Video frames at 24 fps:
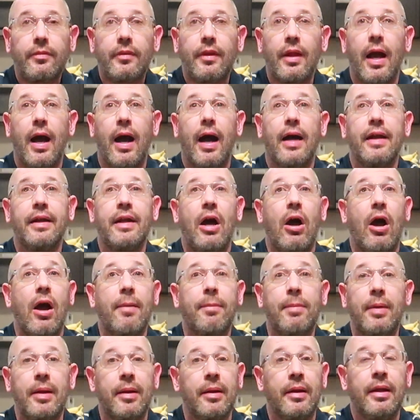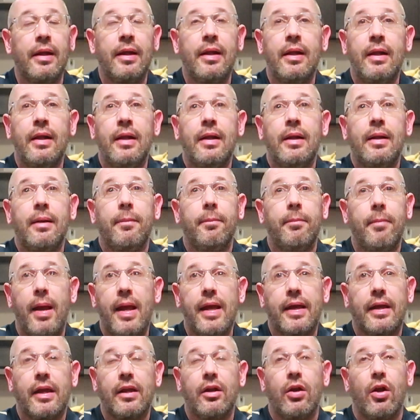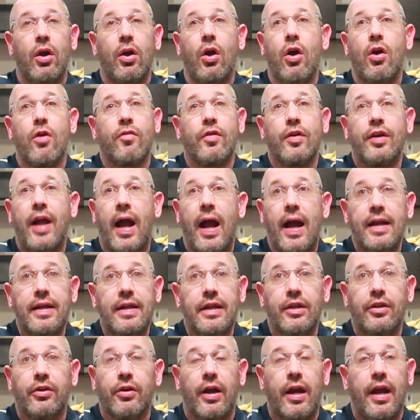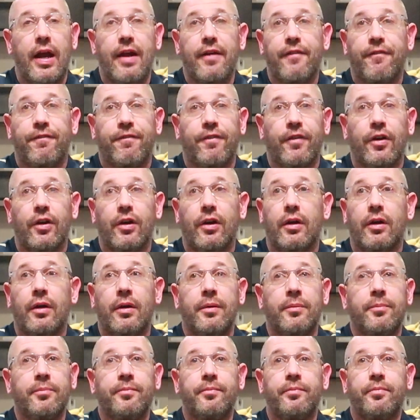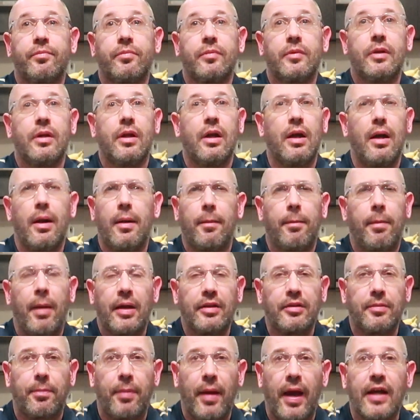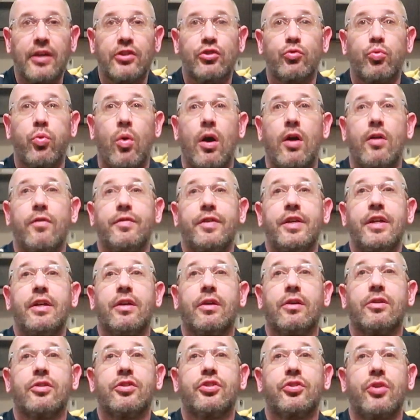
Now I've been making over 90 grand for about the past 12 years.